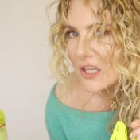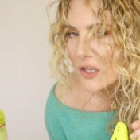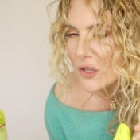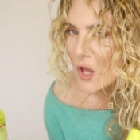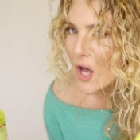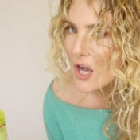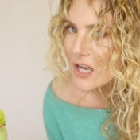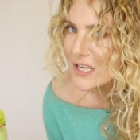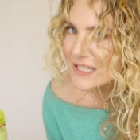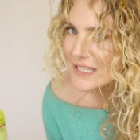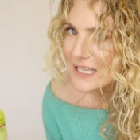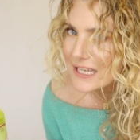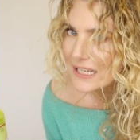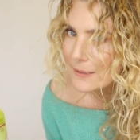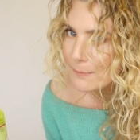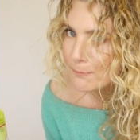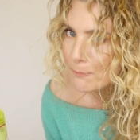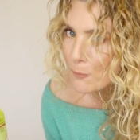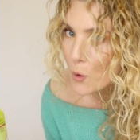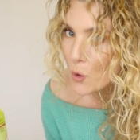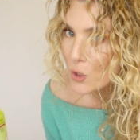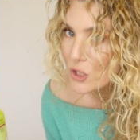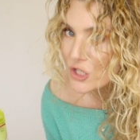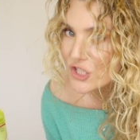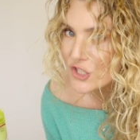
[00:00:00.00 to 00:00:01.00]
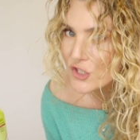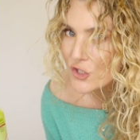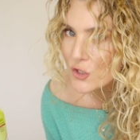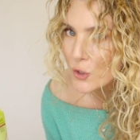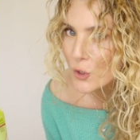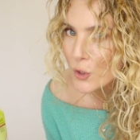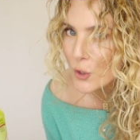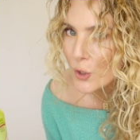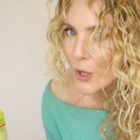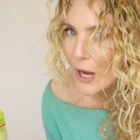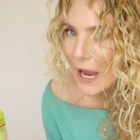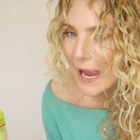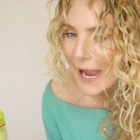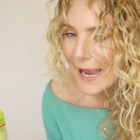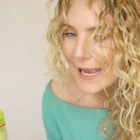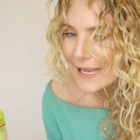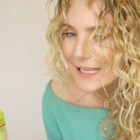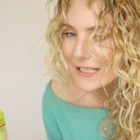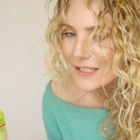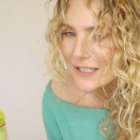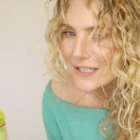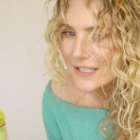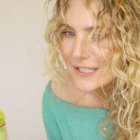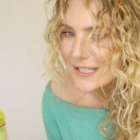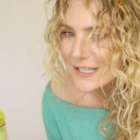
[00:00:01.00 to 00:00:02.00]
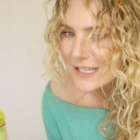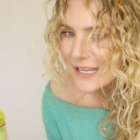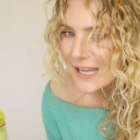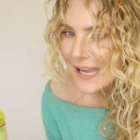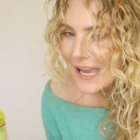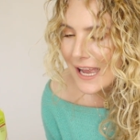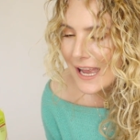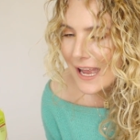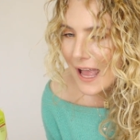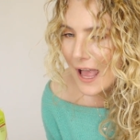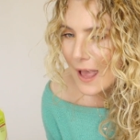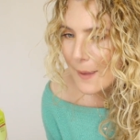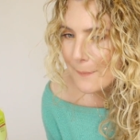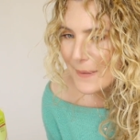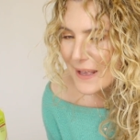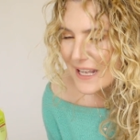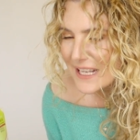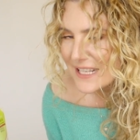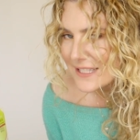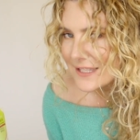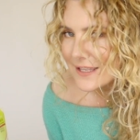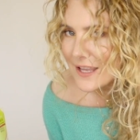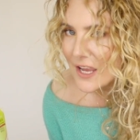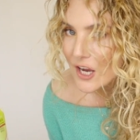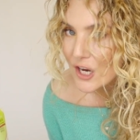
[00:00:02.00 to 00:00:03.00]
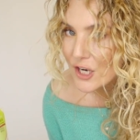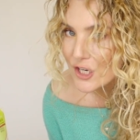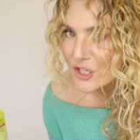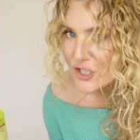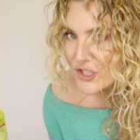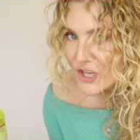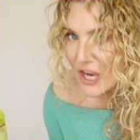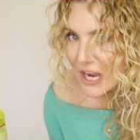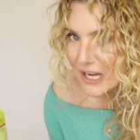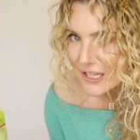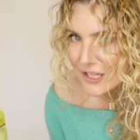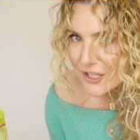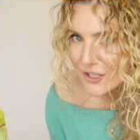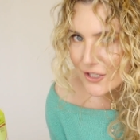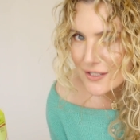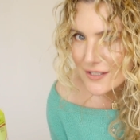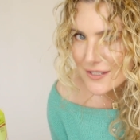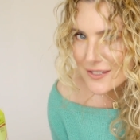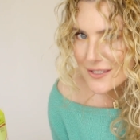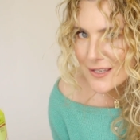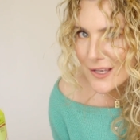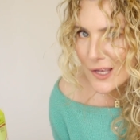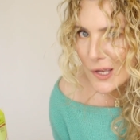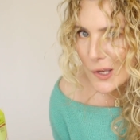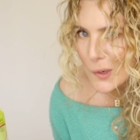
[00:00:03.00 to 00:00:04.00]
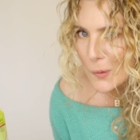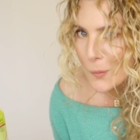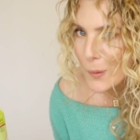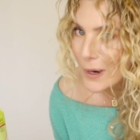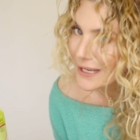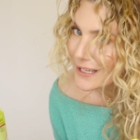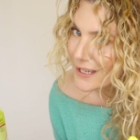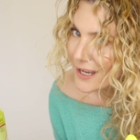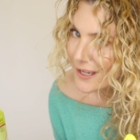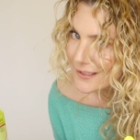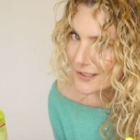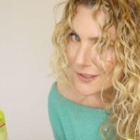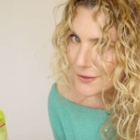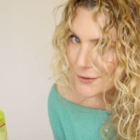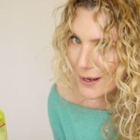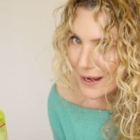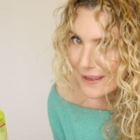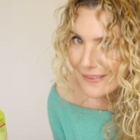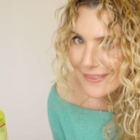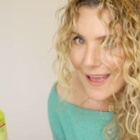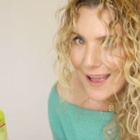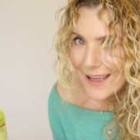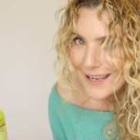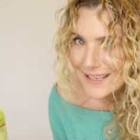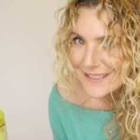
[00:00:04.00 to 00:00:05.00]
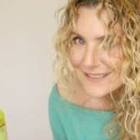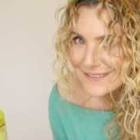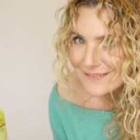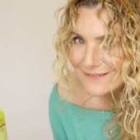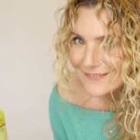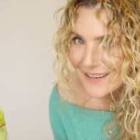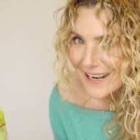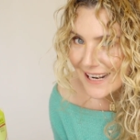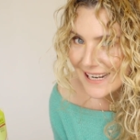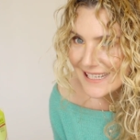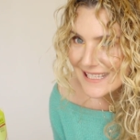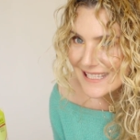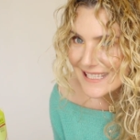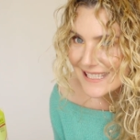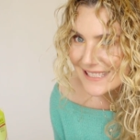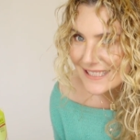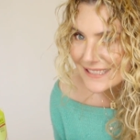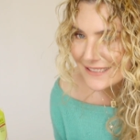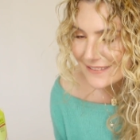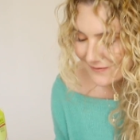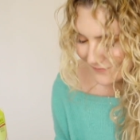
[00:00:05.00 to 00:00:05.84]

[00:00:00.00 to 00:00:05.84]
locks in moisture and makes hair shinier, so why not try that, right?